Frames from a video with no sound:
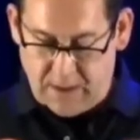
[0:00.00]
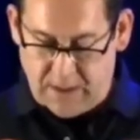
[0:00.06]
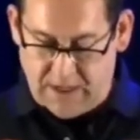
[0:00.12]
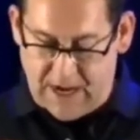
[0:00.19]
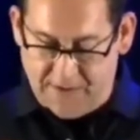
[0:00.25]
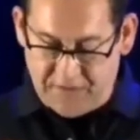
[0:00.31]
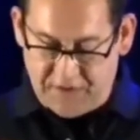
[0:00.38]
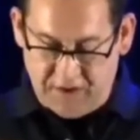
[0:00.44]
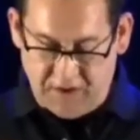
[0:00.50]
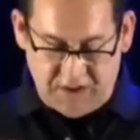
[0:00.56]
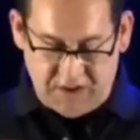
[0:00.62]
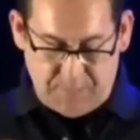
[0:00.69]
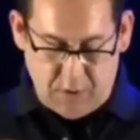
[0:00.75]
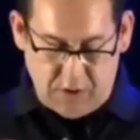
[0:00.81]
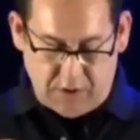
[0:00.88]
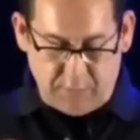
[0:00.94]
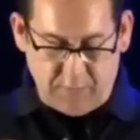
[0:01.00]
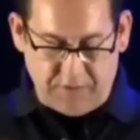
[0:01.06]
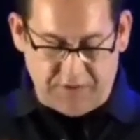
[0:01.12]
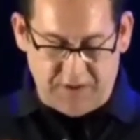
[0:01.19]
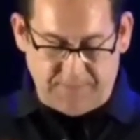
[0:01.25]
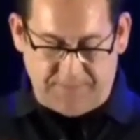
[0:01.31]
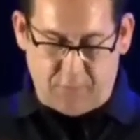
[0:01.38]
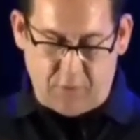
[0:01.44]
I have since spoken with
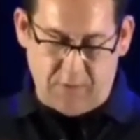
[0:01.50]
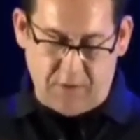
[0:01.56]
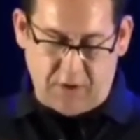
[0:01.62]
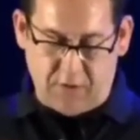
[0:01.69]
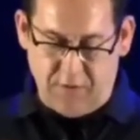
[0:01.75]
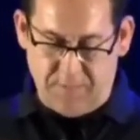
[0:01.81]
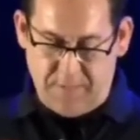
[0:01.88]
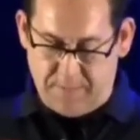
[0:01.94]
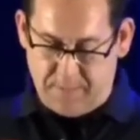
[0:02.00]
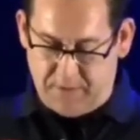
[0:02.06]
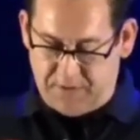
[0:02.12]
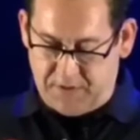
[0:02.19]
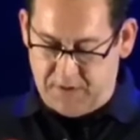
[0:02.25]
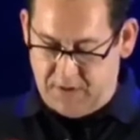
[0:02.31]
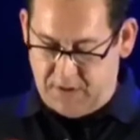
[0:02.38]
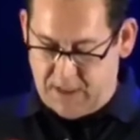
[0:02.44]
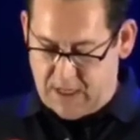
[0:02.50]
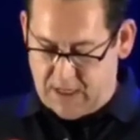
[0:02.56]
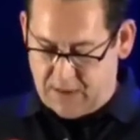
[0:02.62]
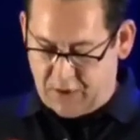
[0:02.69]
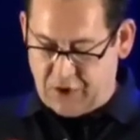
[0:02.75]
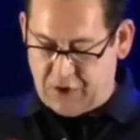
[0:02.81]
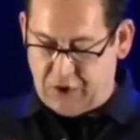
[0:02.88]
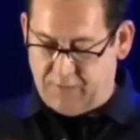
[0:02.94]
some former crew members,
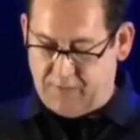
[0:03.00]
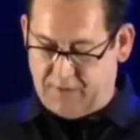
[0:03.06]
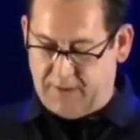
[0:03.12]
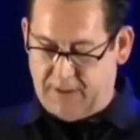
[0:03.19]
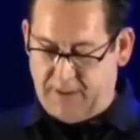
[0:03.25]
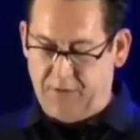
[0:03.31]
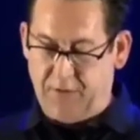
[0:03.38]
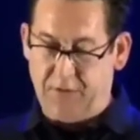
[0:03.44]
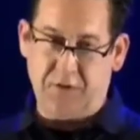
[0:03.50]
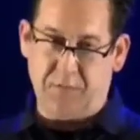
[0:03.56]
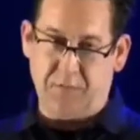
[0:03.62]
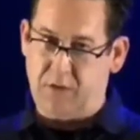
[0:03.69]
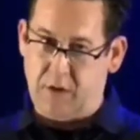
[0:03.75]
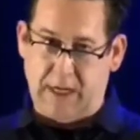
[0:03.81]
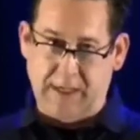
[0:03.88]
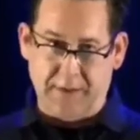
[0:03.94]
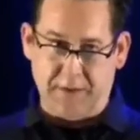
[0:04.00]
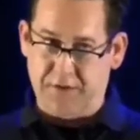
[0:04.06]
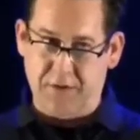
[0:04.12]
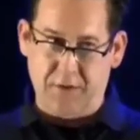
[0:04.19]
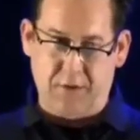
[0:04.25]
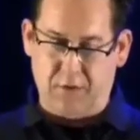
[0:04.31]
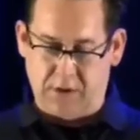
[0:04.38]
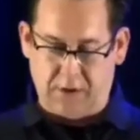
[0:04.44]
and assuredly, those blinders
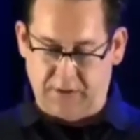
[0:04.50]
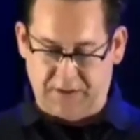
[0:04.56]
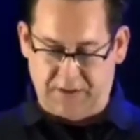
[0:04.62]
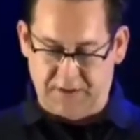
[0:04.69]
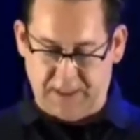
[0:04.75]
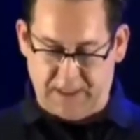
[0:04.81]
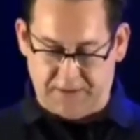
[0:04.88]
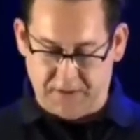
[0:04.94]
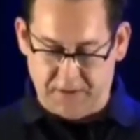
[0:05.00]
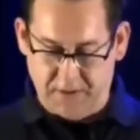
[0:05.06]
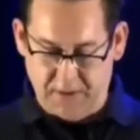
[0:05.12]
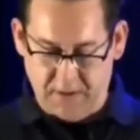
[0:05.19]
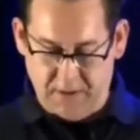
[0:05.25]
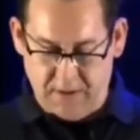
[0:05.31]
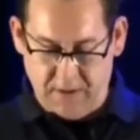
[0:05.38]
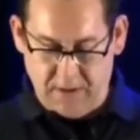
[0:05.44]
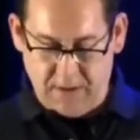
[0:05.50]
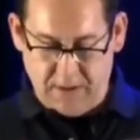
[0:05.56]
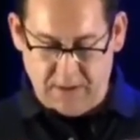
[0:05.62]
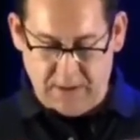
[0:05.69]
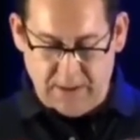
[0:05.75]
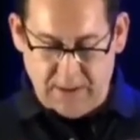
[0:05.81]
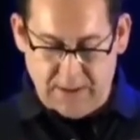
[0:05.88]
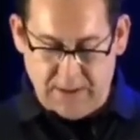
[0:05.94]
no longer exist.
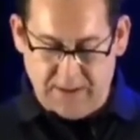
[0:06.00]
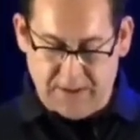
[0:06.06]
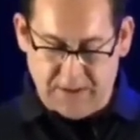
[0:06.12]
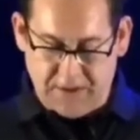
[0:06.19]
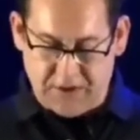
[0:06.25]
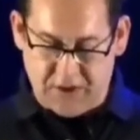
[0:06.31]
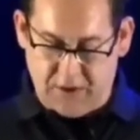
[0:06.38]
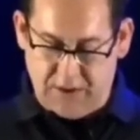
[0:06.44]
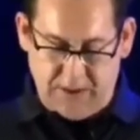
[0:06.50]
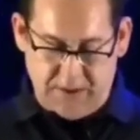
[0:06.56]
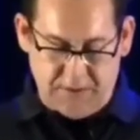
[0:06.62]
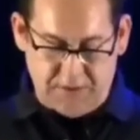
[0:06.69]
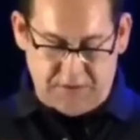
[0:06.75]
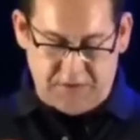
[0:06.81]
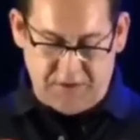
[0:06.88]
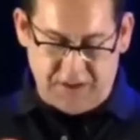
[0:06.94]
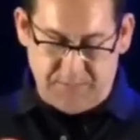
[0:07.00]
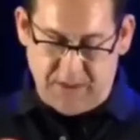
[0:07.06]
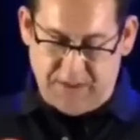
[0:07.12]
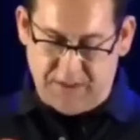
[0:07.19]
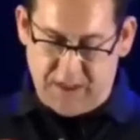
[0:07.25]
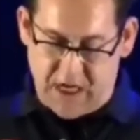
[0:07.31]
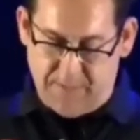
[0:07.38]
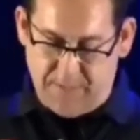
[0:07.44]
Additionally, since
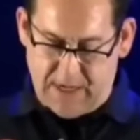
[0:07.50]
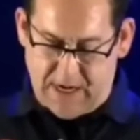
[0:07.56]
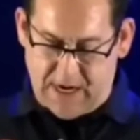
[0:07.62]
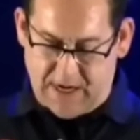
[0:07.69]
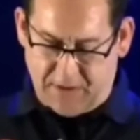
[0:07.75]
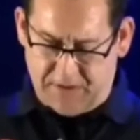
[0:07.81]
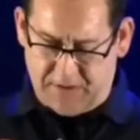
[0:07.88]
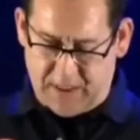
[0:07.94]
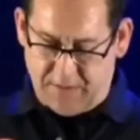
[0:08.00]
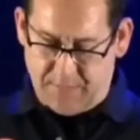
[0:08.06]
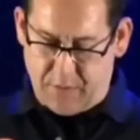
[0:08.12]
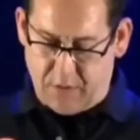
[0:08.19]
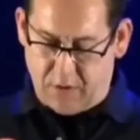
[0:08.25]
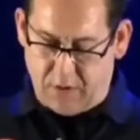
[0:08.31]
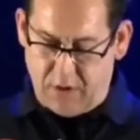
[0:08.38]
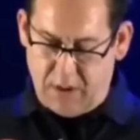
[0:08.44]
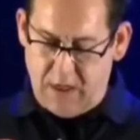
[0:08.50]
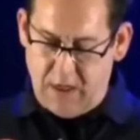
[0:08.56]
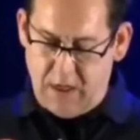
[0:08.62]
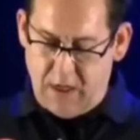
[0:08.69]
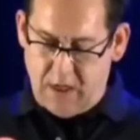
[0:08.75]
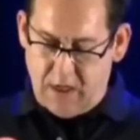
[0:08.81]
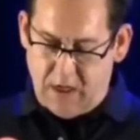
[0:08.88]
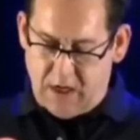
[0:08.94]
my time at the South Pole,
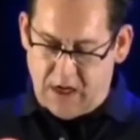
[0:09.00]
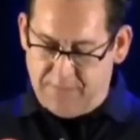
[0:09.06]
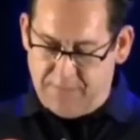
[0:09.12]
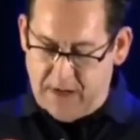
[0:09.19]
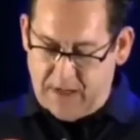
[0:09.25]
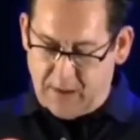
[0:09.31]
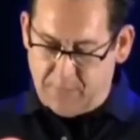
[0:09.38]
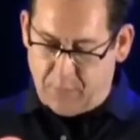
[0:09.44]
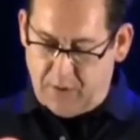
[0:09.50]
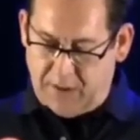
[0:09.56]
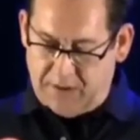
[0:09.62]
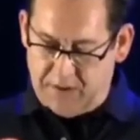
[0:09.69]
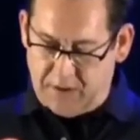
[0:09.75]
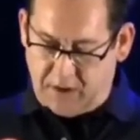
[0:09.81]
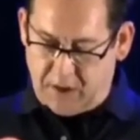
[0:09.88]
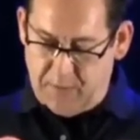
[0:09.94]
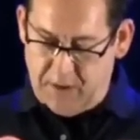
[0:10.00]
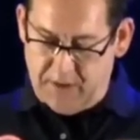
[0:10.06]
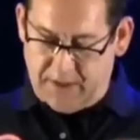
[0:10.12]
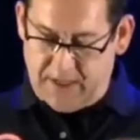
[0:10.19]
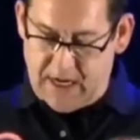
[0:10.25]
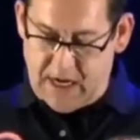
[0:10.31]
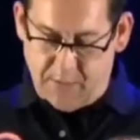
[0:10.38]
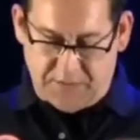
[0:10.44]
I've made it a point to
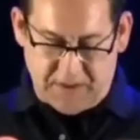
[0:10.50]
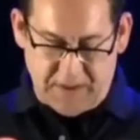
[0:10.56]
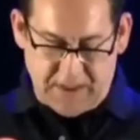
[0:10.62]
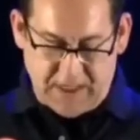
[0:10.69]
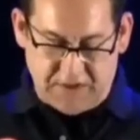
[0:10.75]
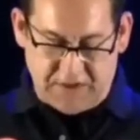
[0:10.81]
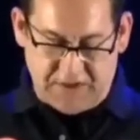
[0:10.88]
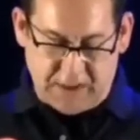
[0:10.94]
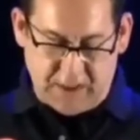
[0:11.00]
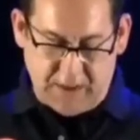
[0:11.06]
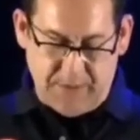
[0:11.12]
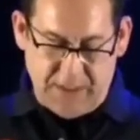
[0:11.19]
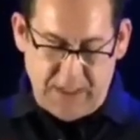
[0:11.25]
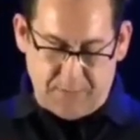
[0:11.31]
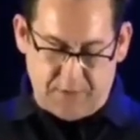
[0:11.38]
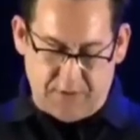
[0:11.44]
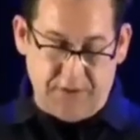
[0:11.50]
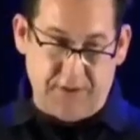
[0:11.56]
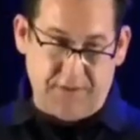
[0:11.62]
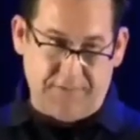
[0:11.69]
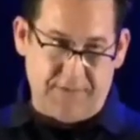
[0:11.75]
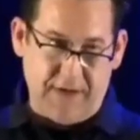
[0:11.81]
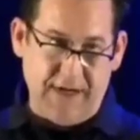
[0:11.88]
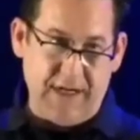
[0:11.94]
communicate with the necessary people
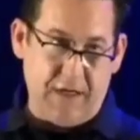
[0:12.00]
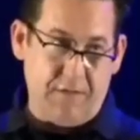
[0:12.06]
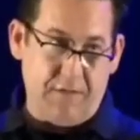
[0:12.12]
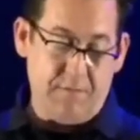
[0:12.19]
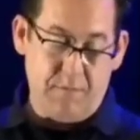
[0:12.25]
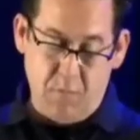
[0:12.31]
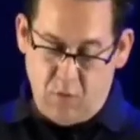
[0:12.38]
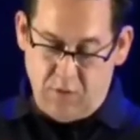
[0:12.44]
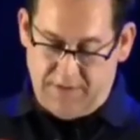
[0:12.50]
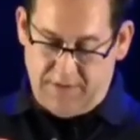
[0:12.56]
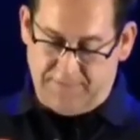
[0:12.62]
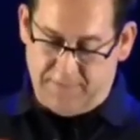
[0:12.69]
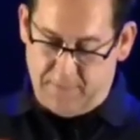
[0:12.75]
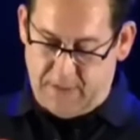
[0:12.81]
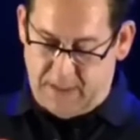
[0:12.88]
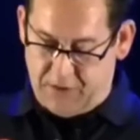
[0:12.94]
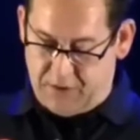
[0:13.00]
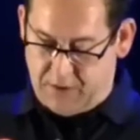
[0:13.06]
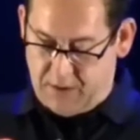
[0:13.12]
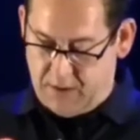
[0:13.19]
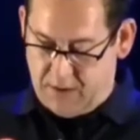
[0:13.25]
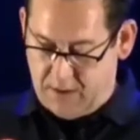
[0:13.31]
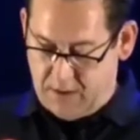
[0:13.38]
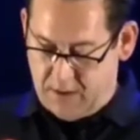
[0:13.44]
to find out more information.